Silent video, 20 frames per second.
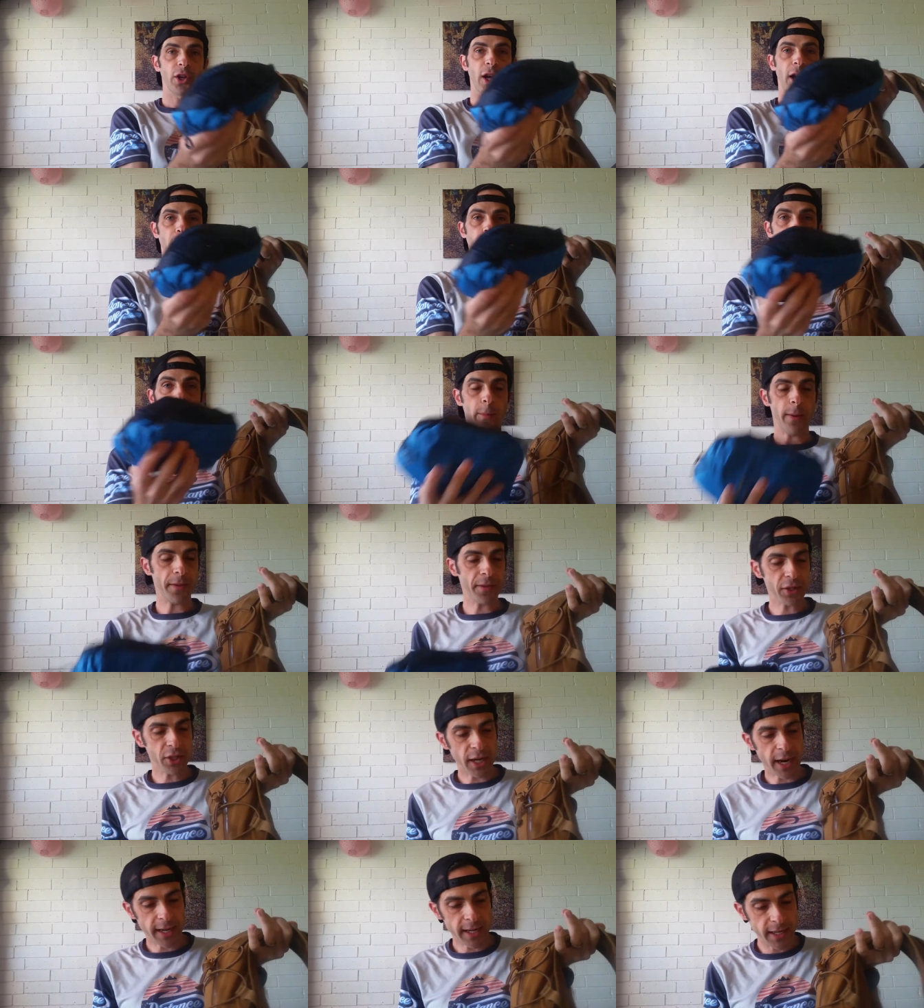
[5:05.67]
a wet weather
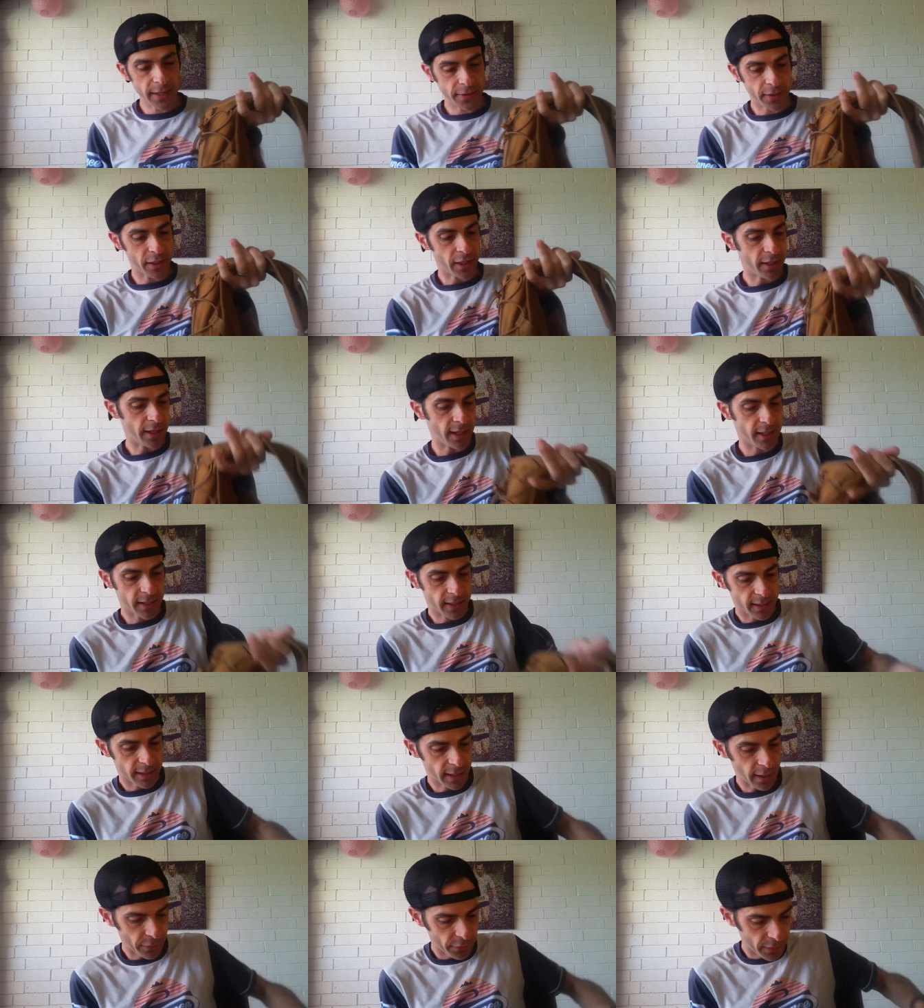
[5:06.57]
jacket that you need to
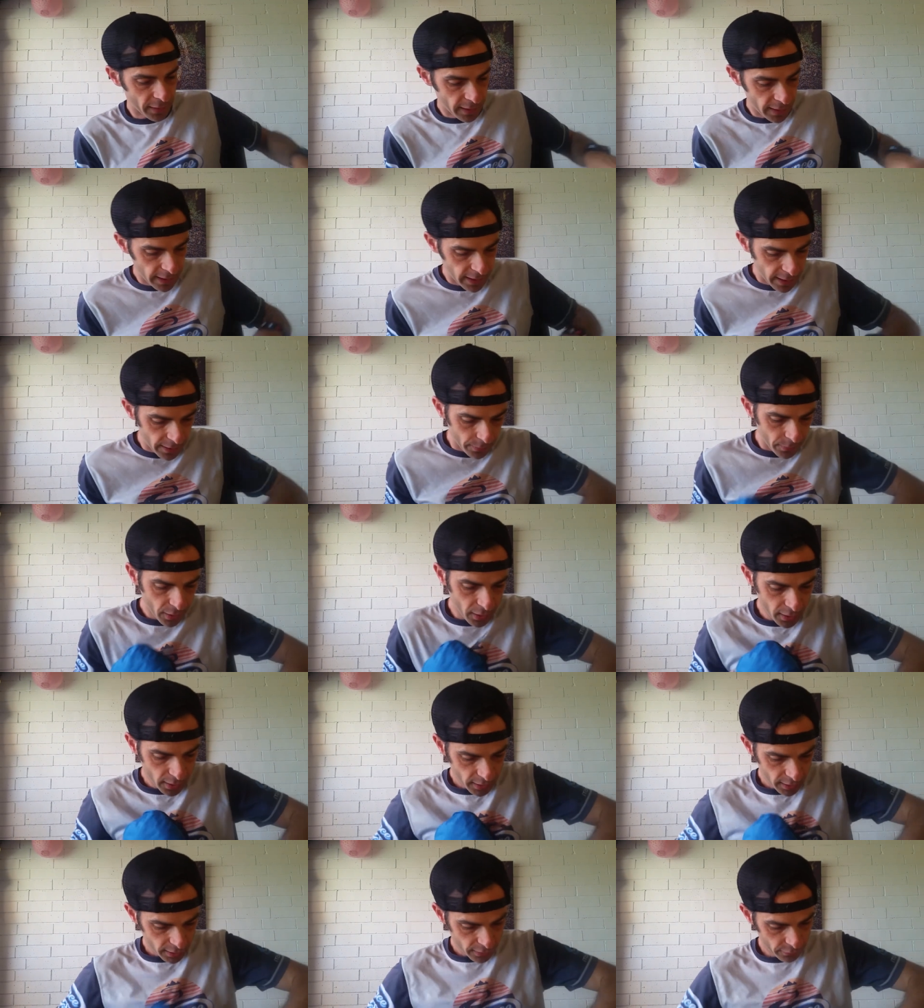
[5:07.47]
stuff in here.
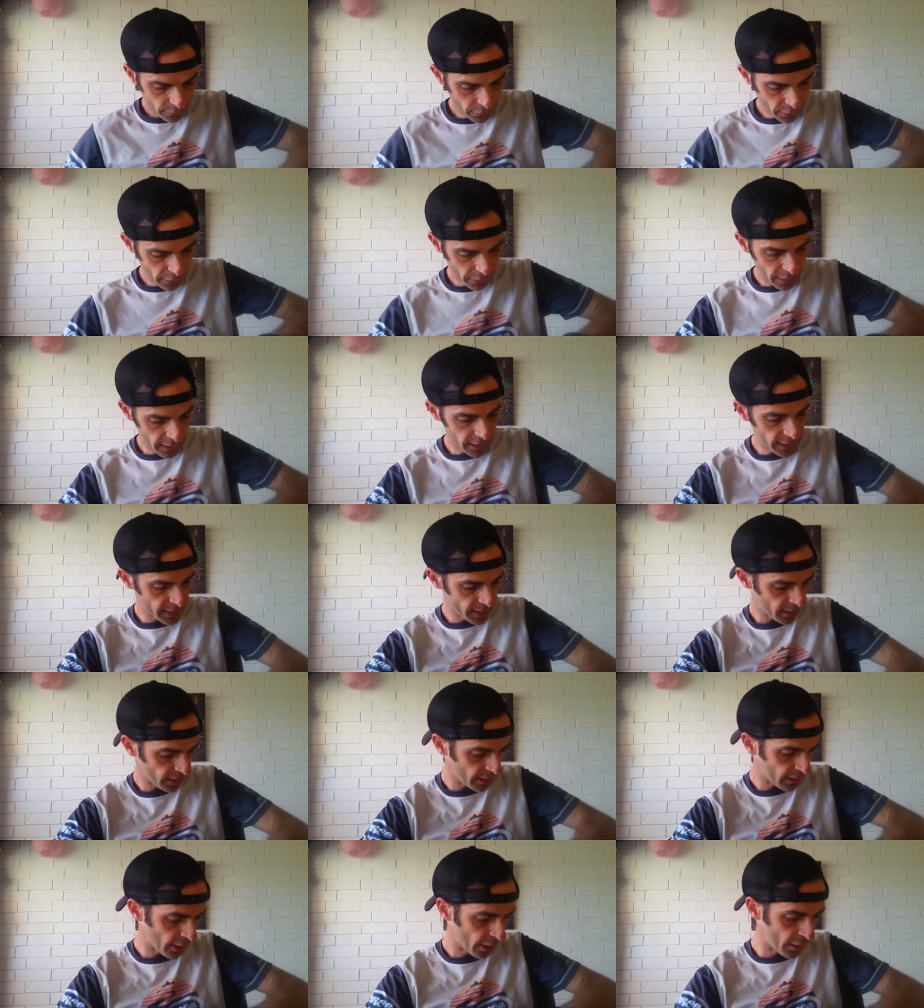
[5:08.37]
Very
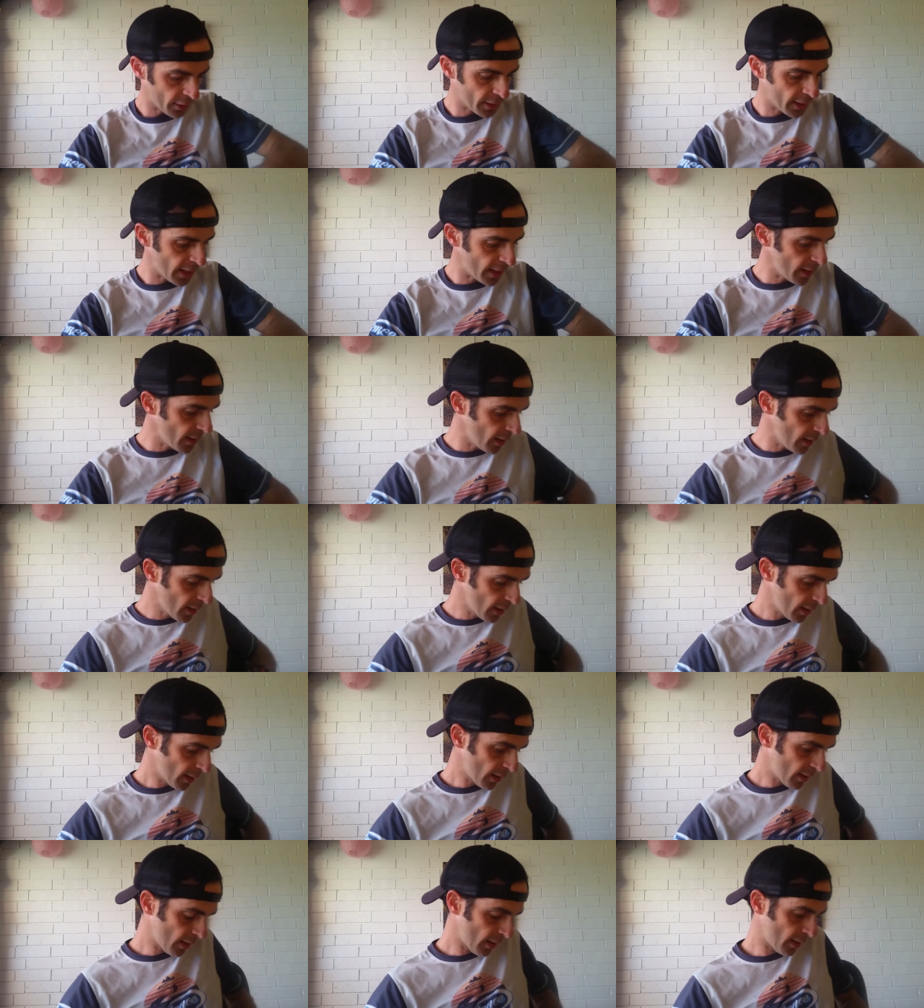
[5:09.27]
easily goes in,
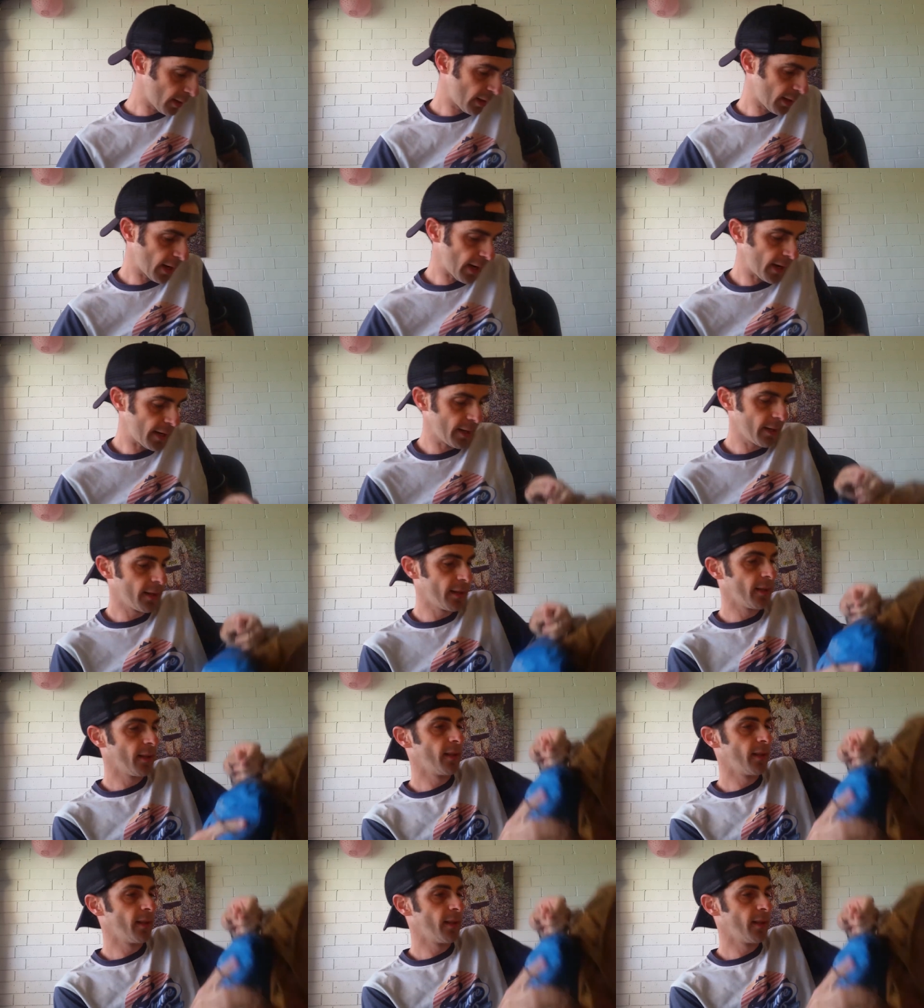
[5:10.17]
okay?